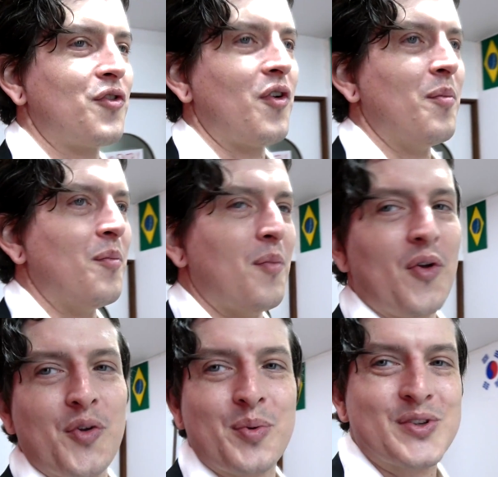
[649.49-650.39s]
from
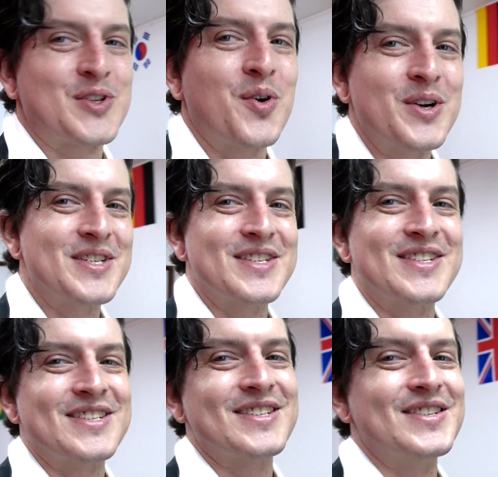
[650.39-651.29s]
multiple sources.
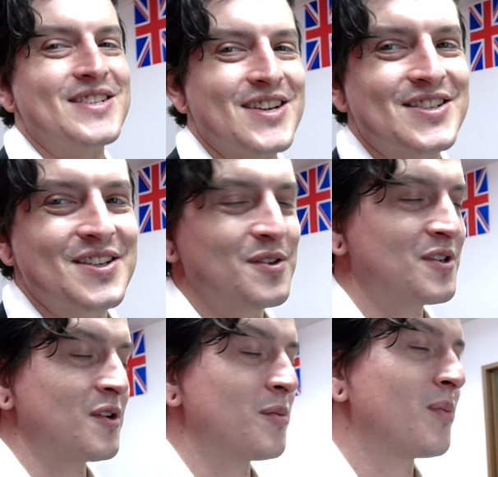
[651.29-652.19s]
This isn't just
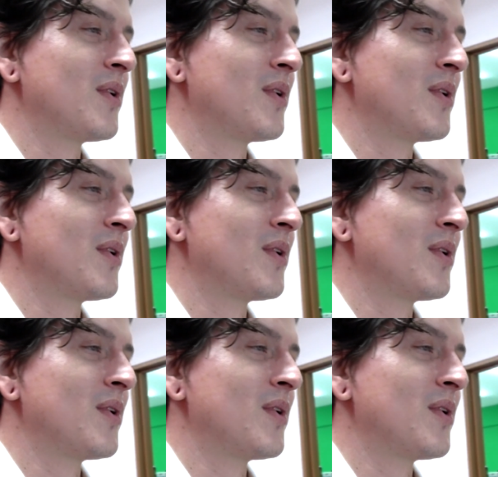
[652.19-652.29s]
YouTube.